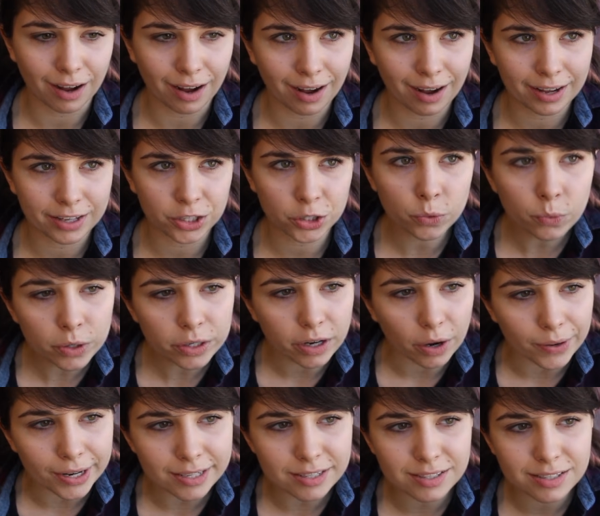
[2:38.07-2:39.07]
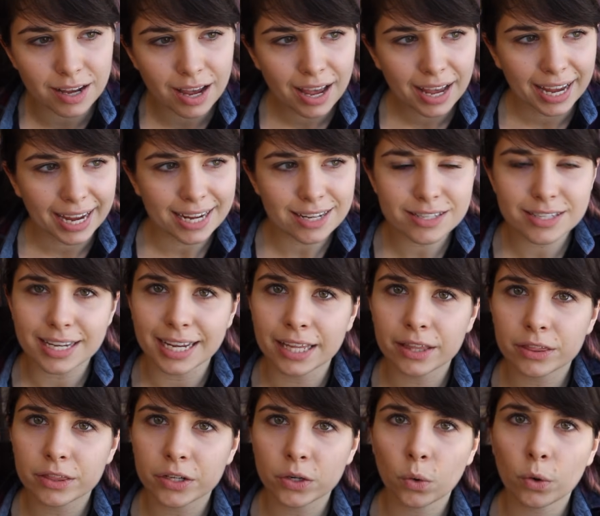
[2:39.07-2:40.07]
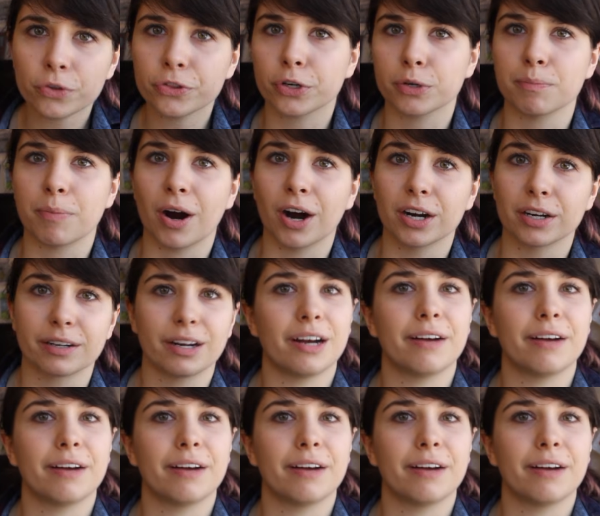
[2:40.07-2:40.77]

uh, you will notice it's in the northern part